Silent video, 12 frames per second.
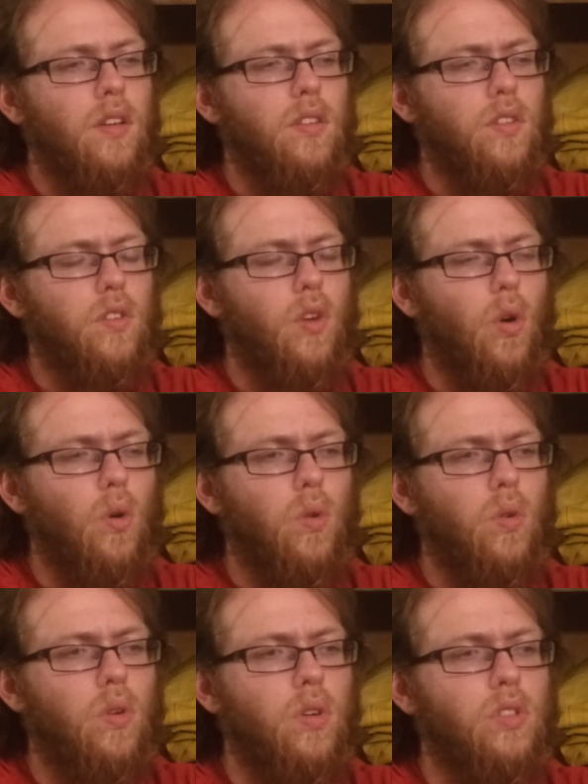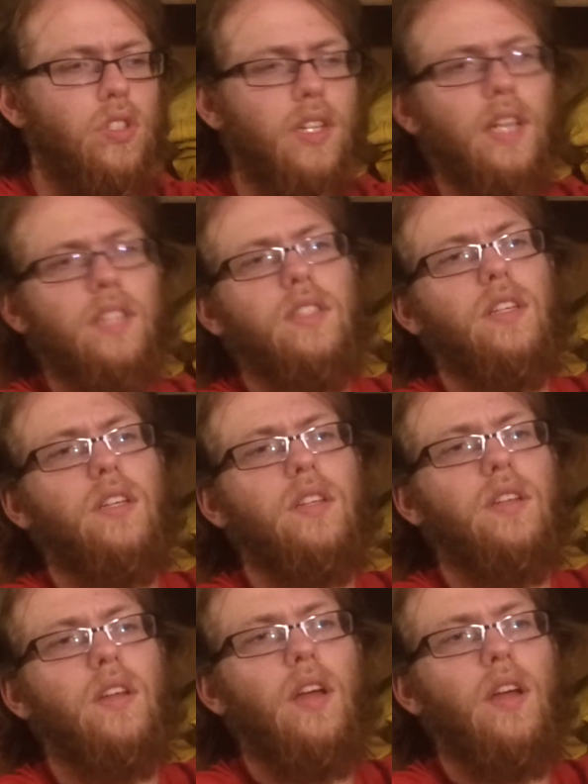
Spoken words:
So she gets in,